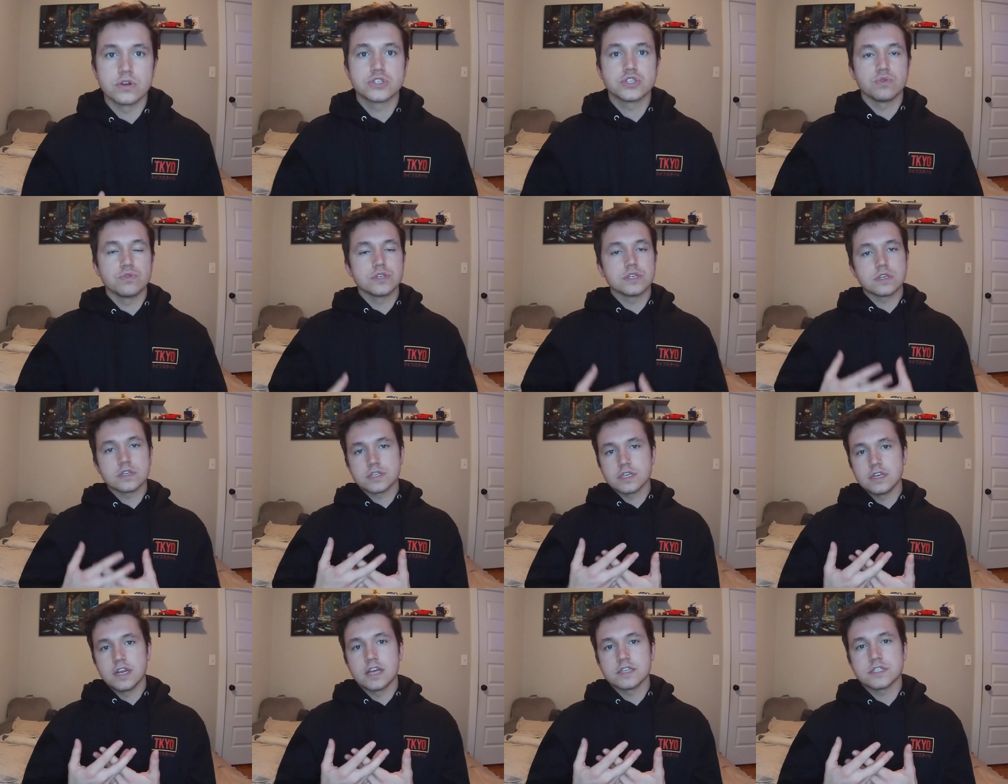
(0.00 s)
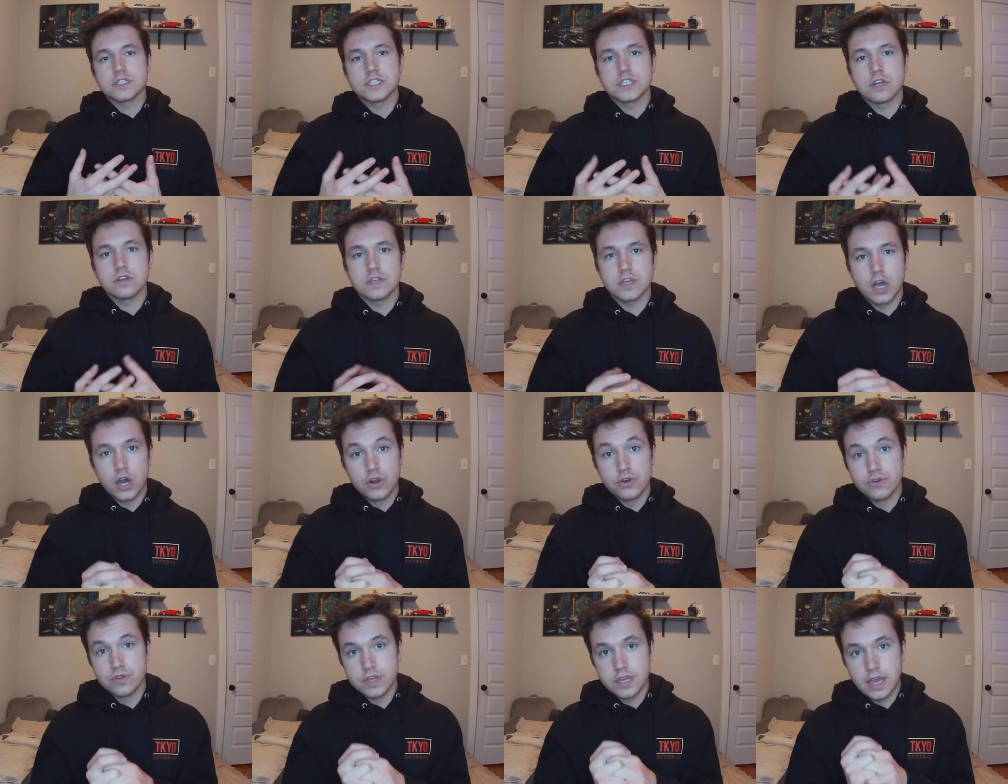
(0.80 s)
So this isn't necessarily
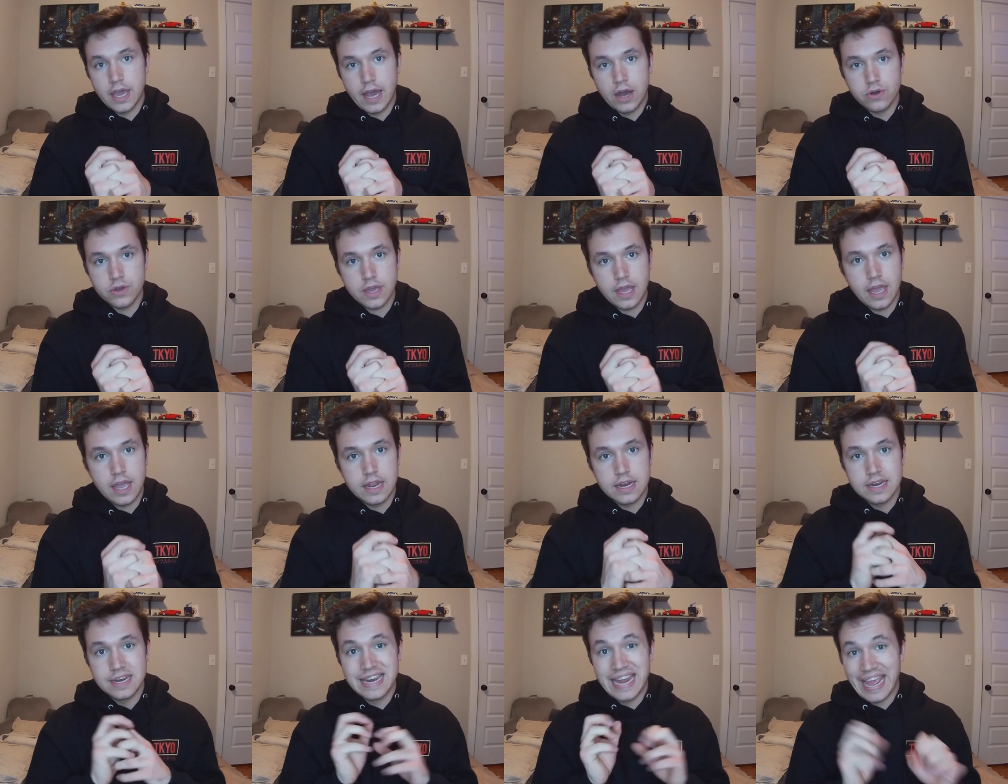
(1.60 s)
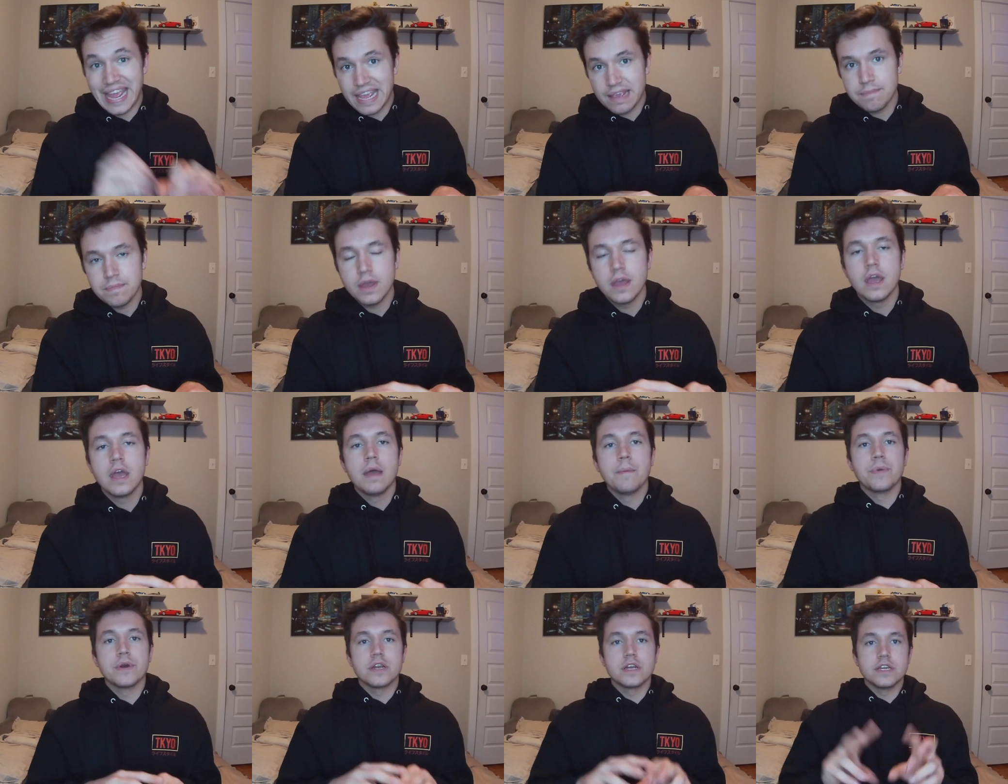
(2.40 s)
under the HELLCAT name,
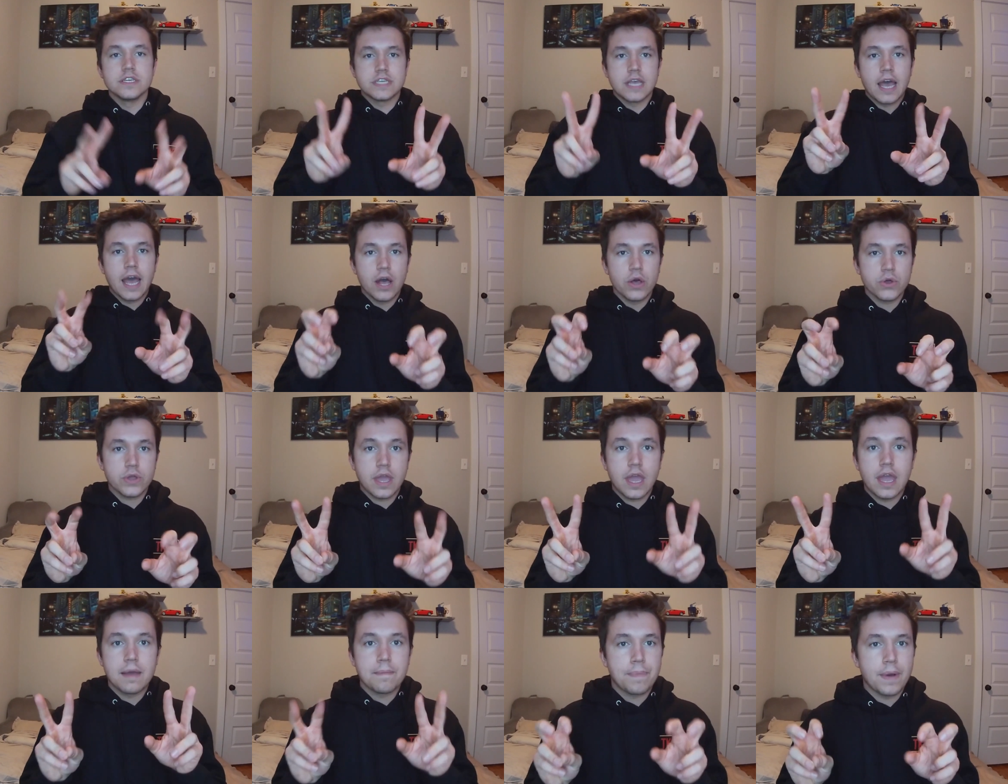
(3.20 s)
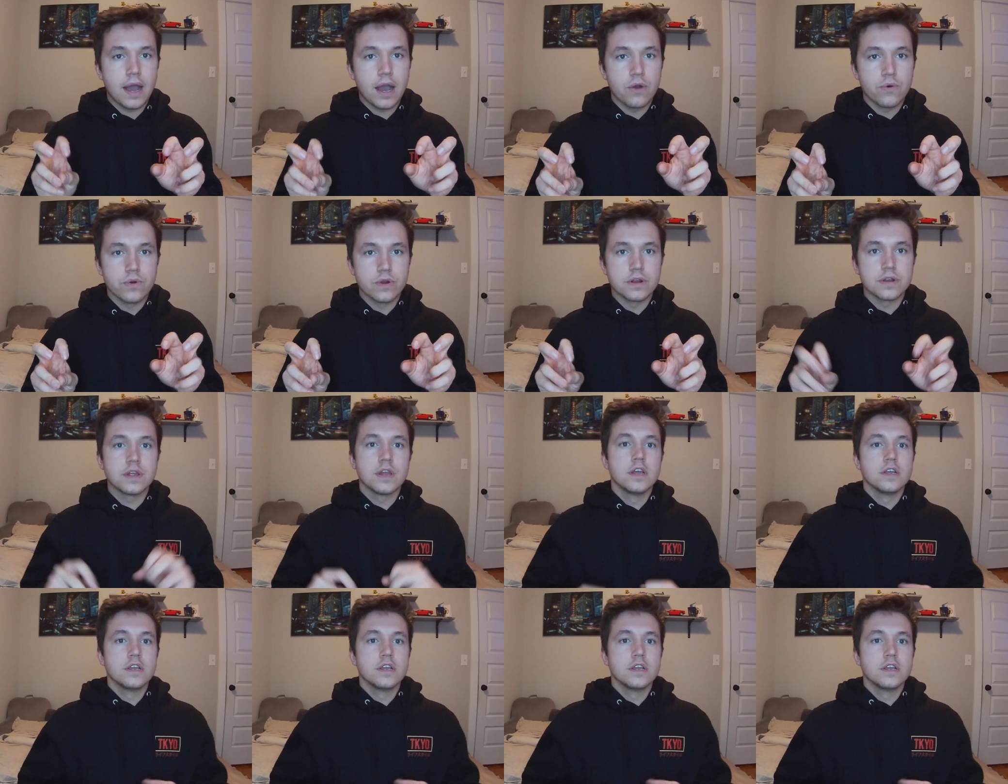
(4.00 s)
but it is HELLCAT powered.